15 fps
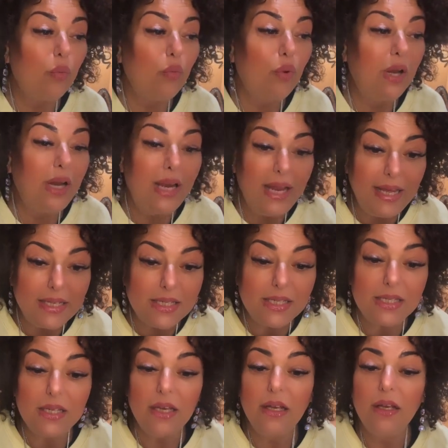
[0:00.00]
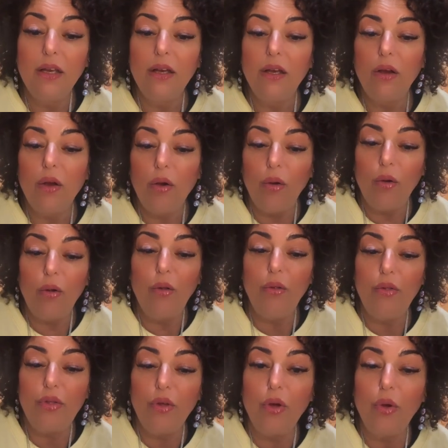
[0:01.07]
release
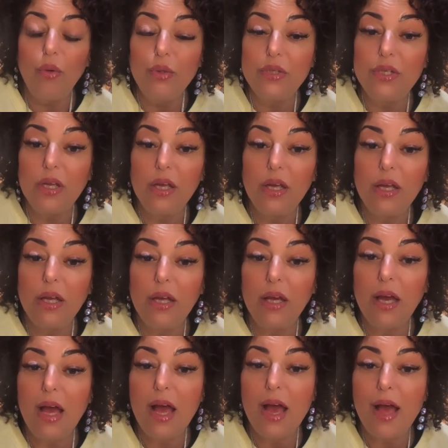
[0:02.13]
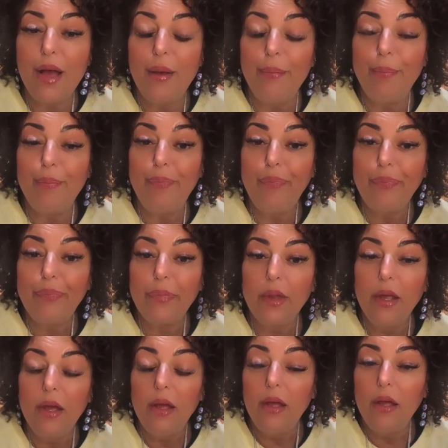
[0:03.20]
all those,
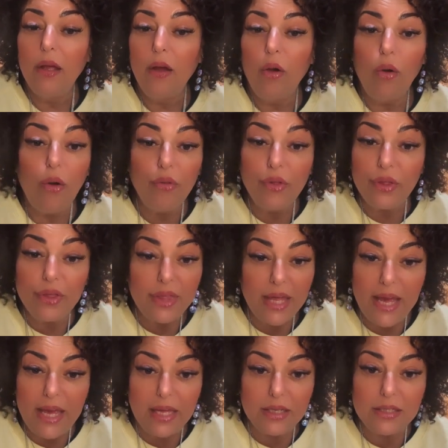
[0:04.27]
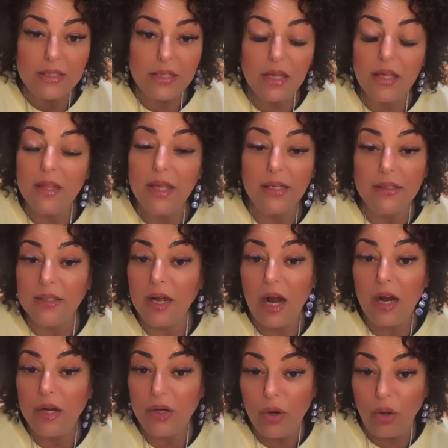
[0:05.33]
all the things that
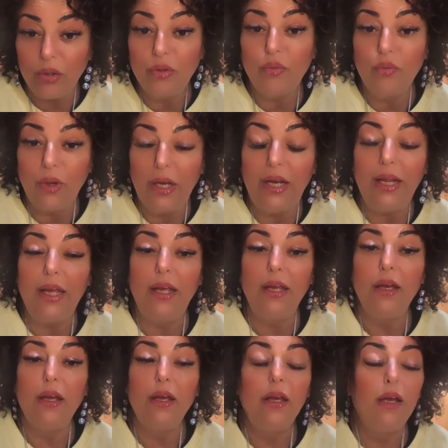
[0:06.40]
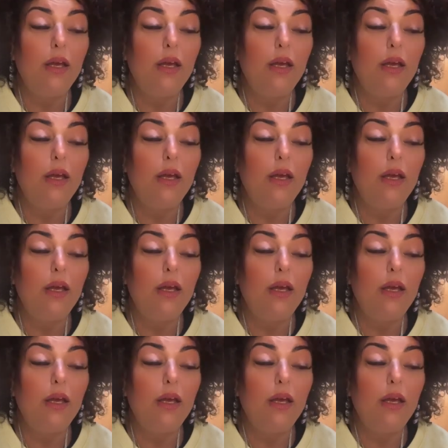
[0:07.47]
are not really